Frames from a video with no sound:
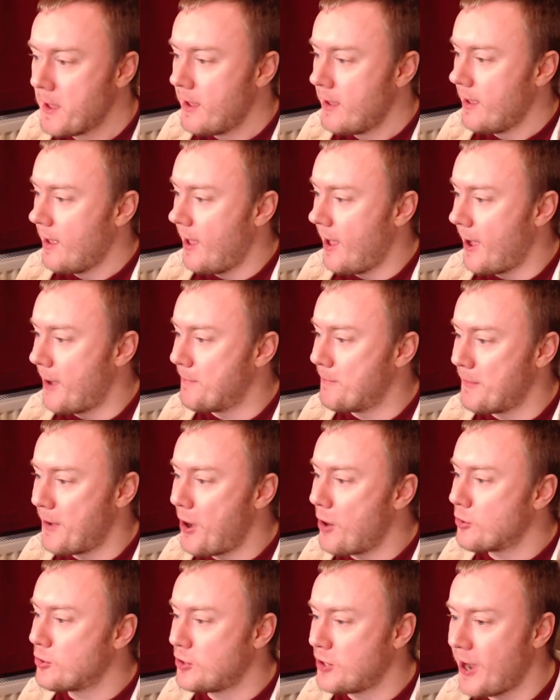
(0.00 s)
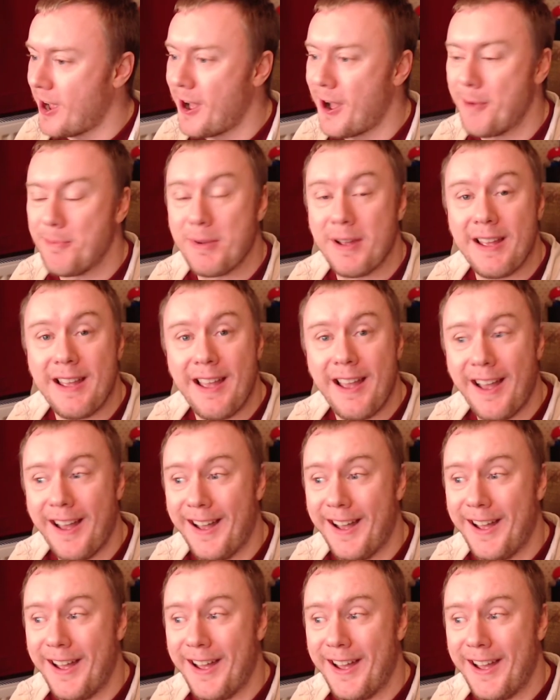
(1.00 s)
I'll shut up
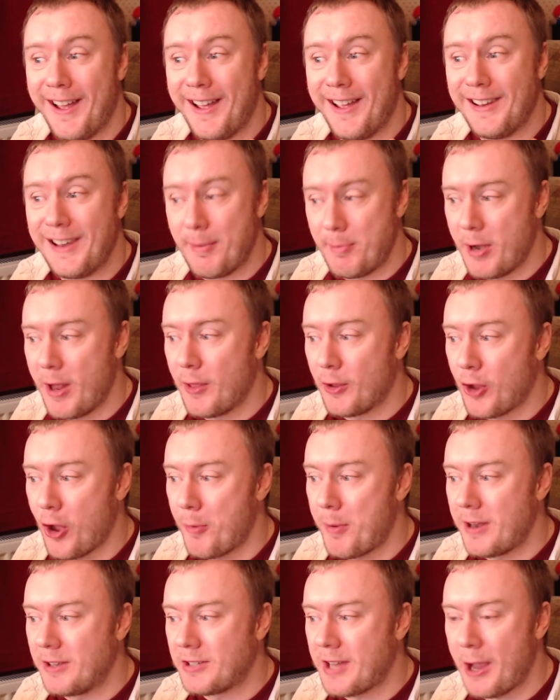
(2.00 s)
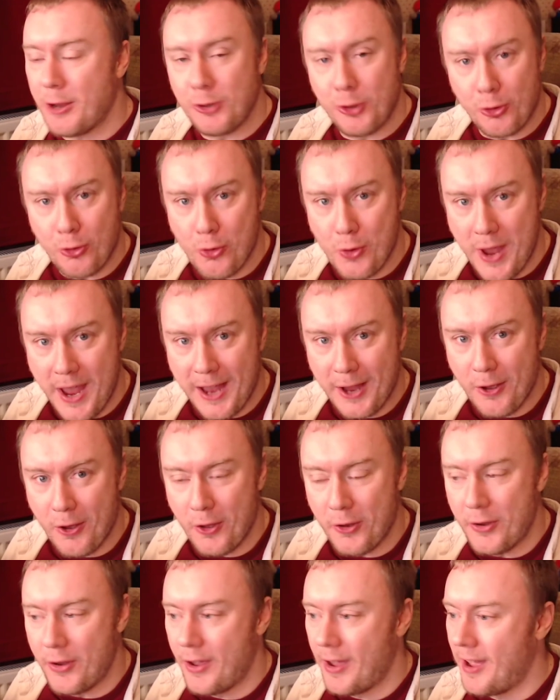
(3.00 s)
Let me know in the comments how you're all getting
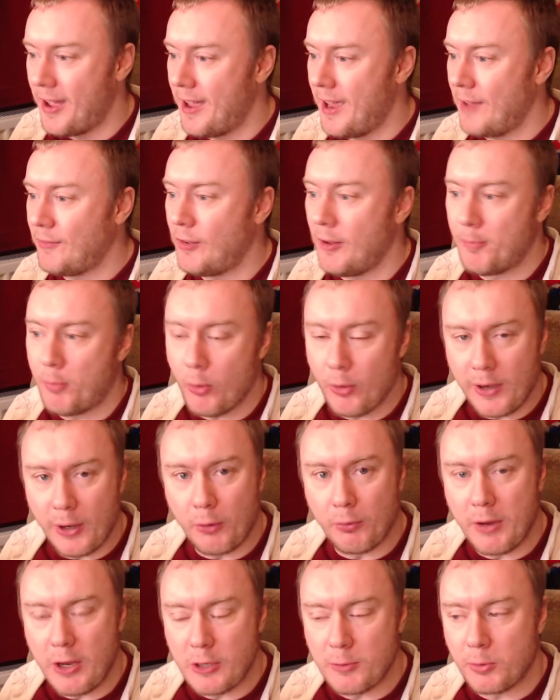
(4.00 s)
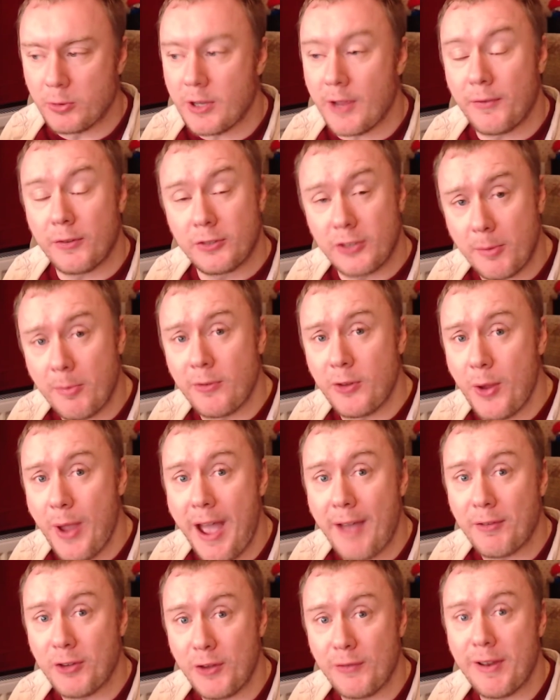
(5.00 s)
on, if you've bought the little reusable stuff. Some of you
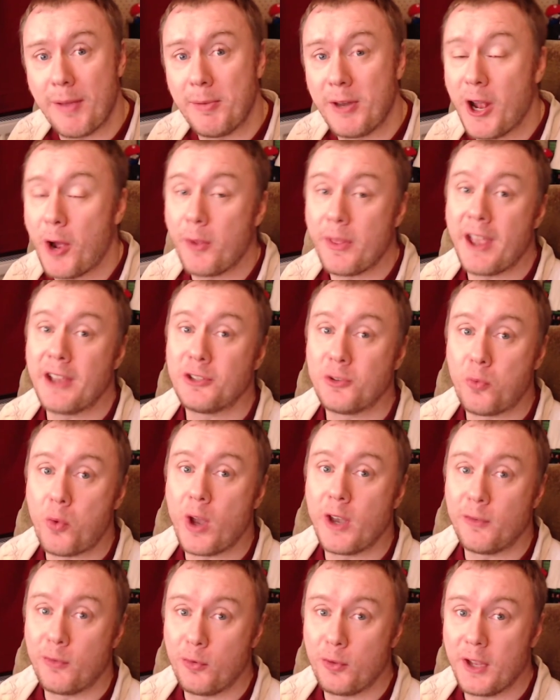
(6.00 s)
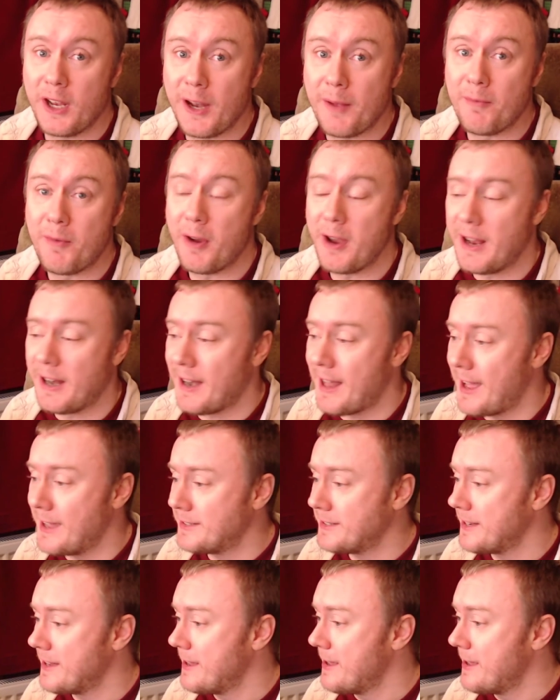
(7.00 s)
have, and you've let me know, and that is a wonderful thing, and I'm very glad.